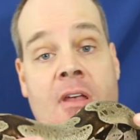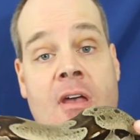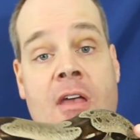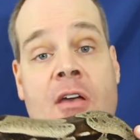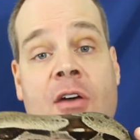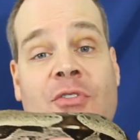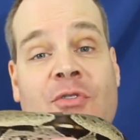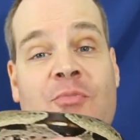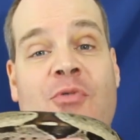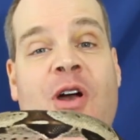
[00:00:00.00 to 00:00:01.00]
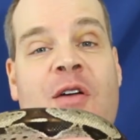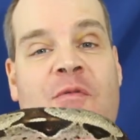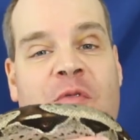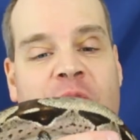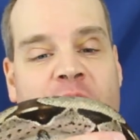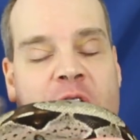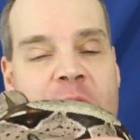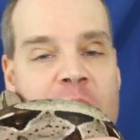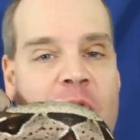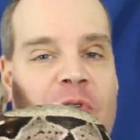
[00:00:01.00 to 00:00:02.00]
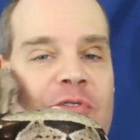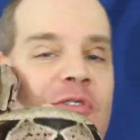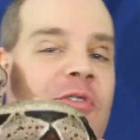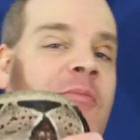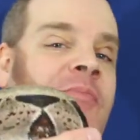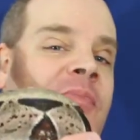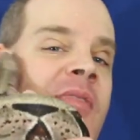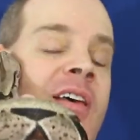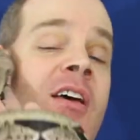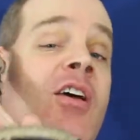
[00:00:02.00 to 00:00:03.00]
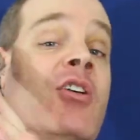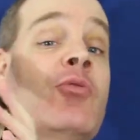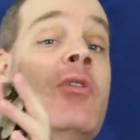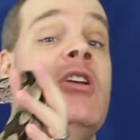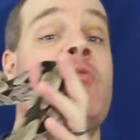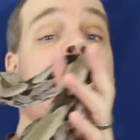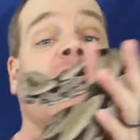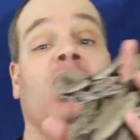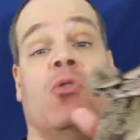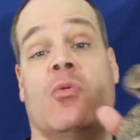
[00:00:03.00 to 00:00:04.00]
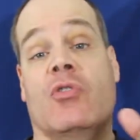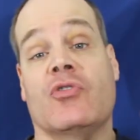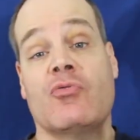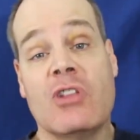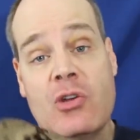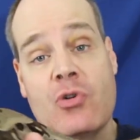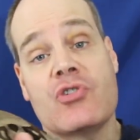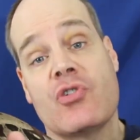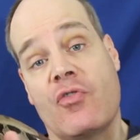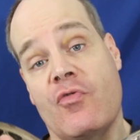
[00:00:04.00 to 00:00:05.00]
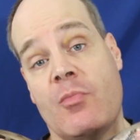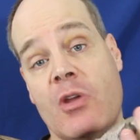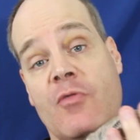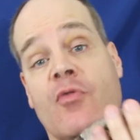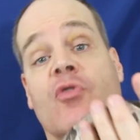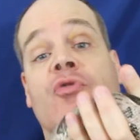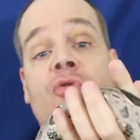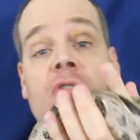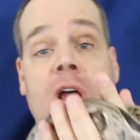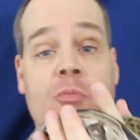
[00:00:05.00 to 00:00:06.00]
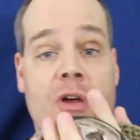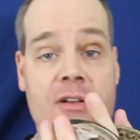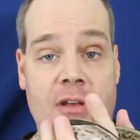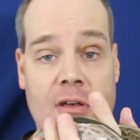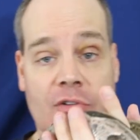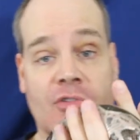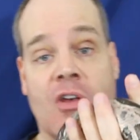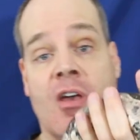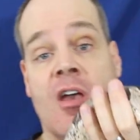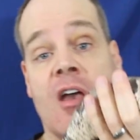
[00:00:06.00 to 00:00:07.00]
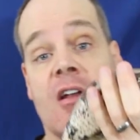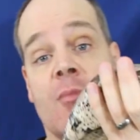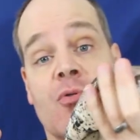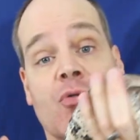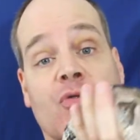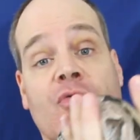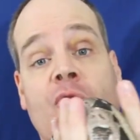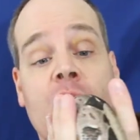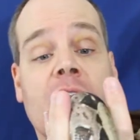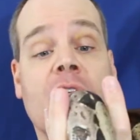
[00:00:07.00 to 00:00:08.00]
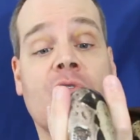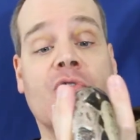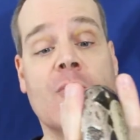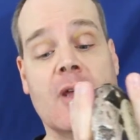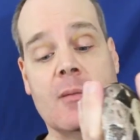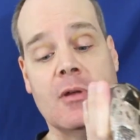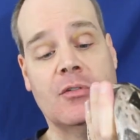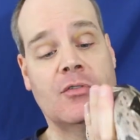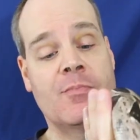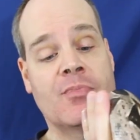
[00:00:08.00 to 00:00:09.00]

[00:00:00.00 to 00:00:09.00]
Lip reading: Hey guys, Brian from Brian Boas here. 2022 was a really good year for me for Suriname Redtails, and I produced 4 litters of babies.